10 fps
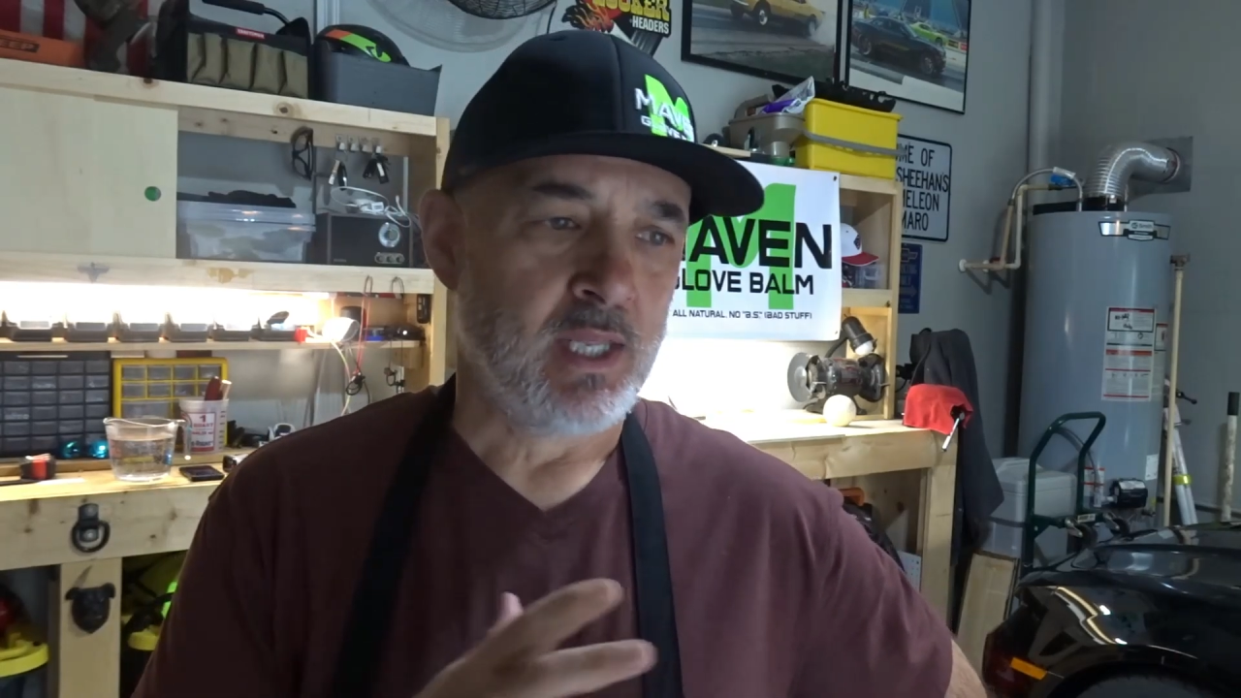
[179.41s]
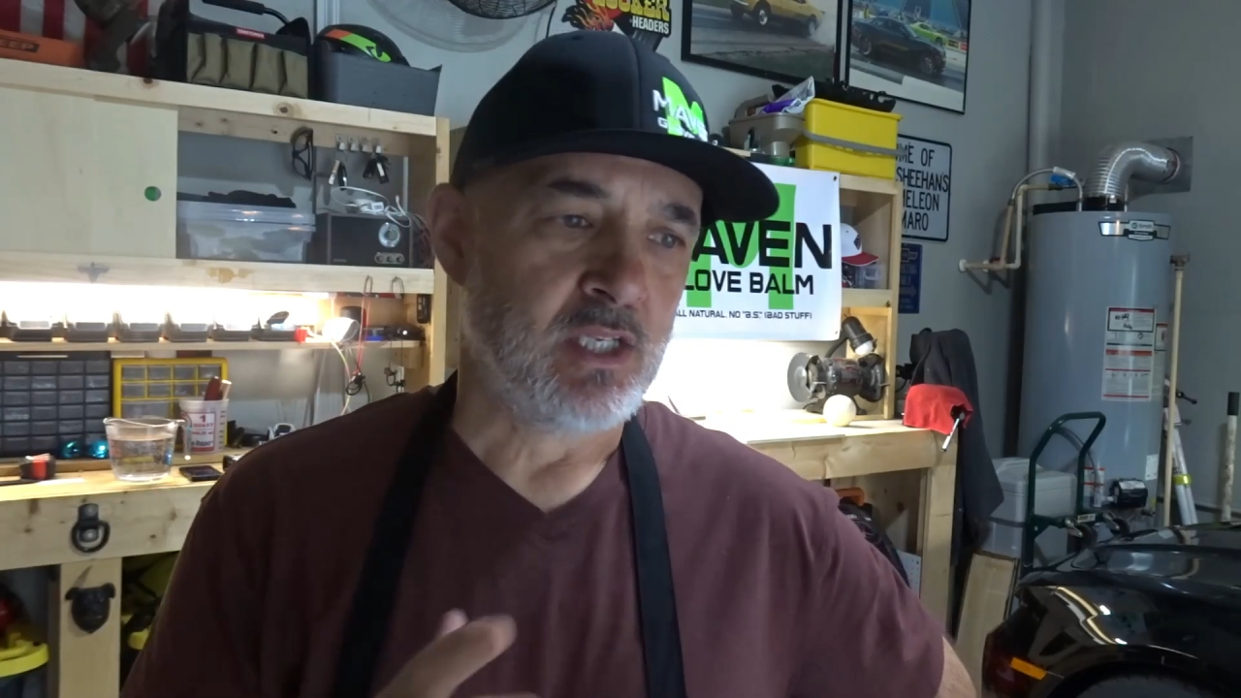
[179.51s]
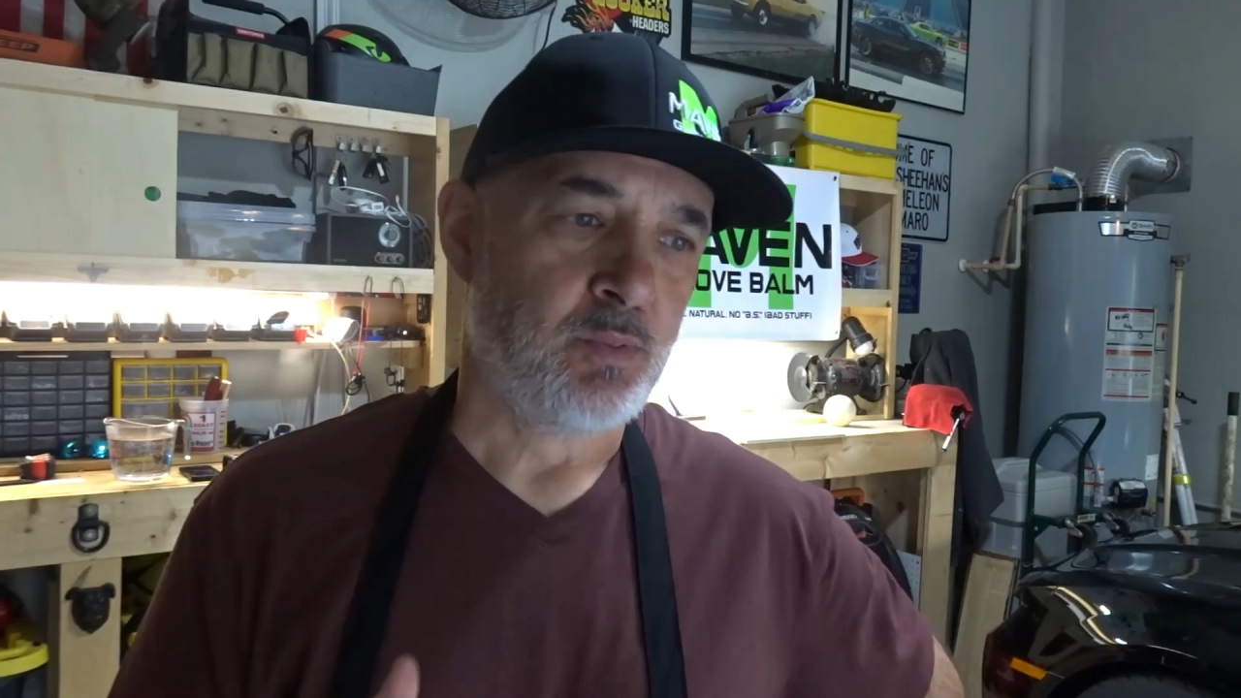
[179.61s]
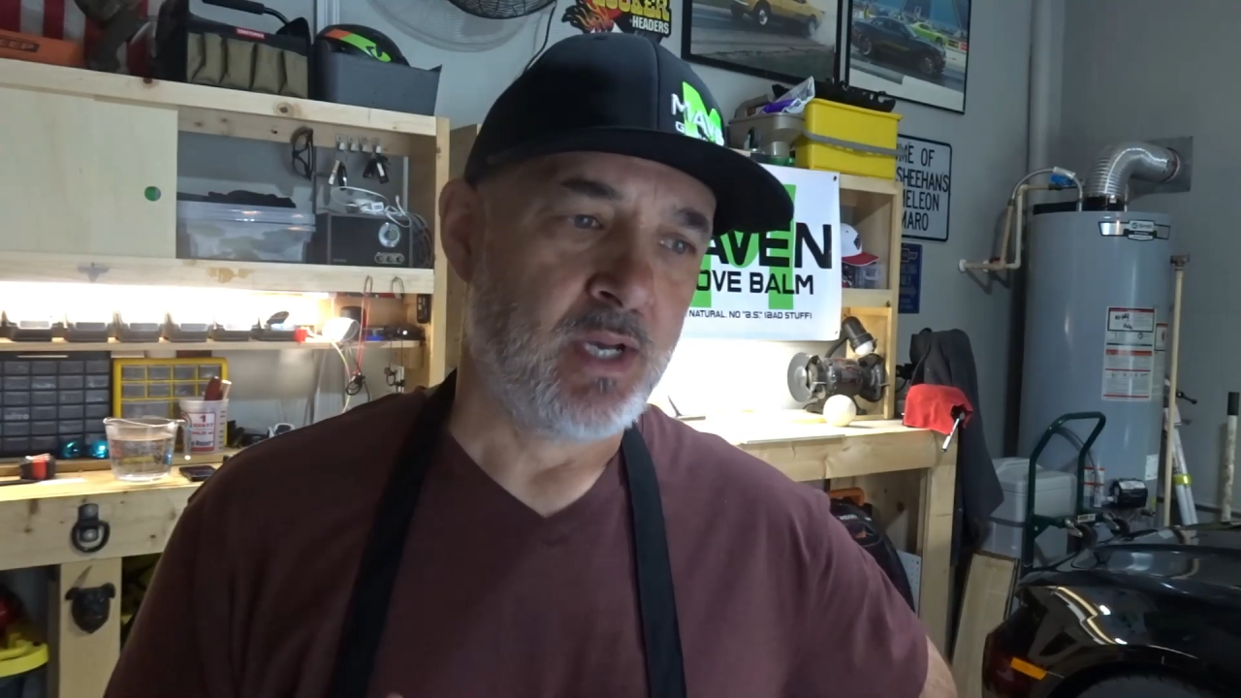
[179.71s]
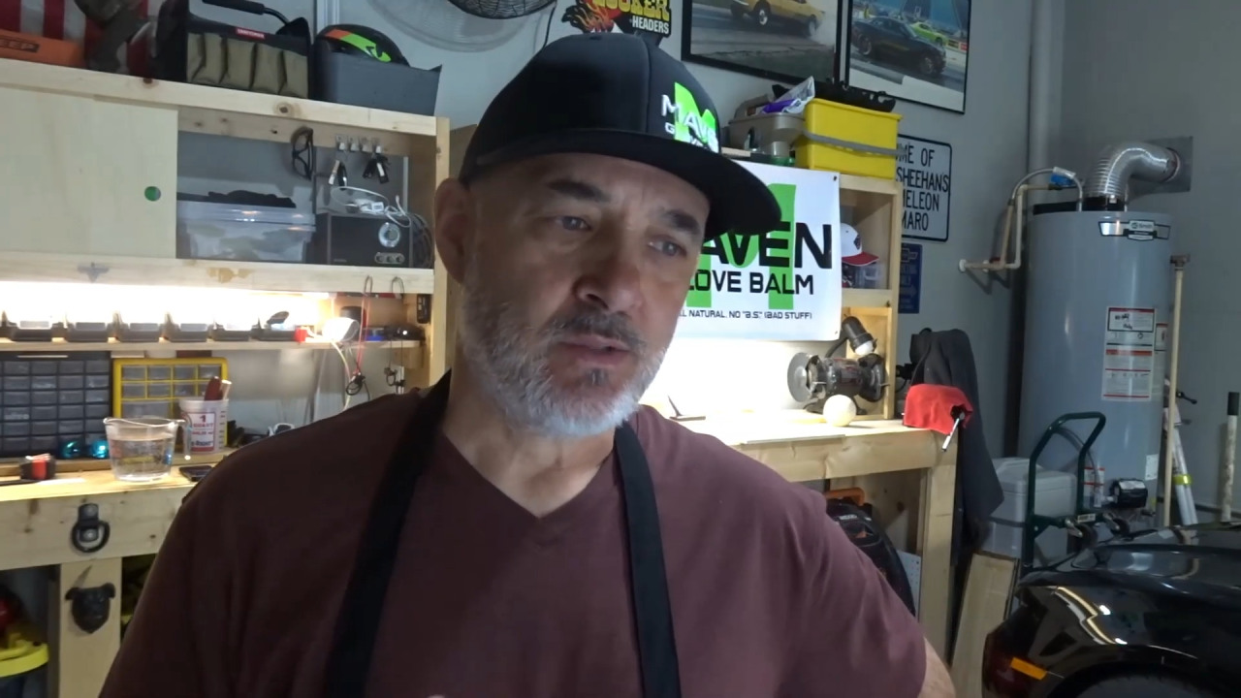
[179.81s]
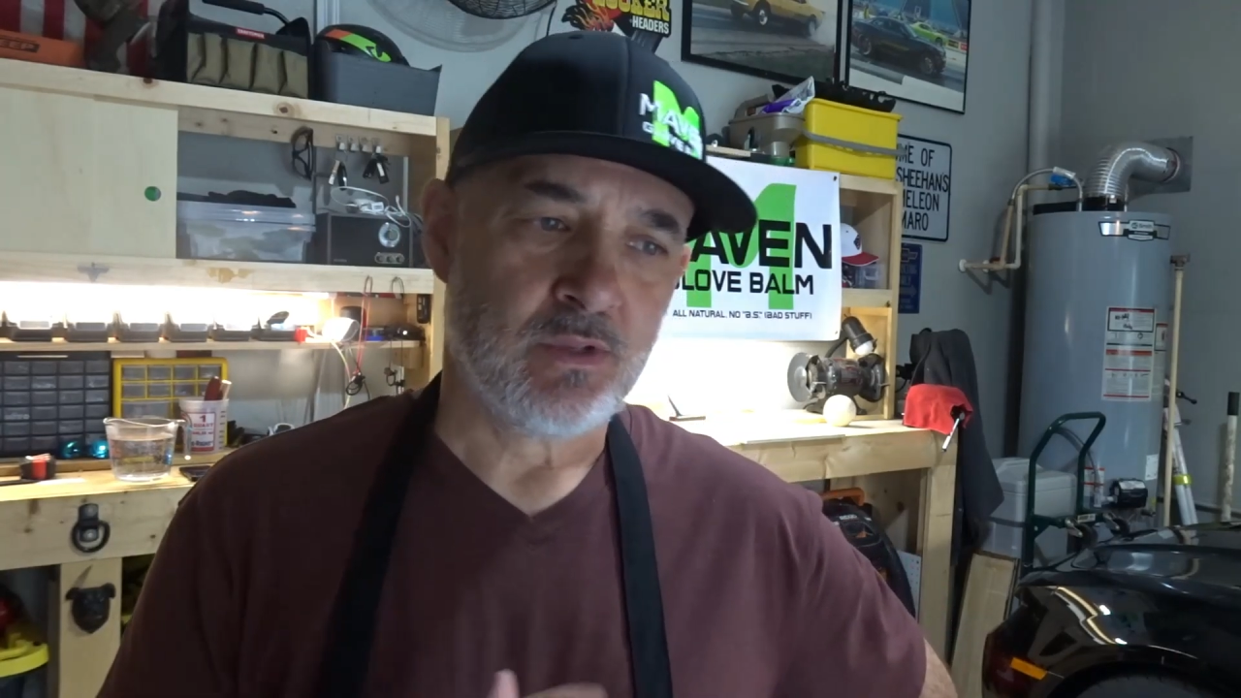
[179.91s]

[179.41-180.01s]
in this place.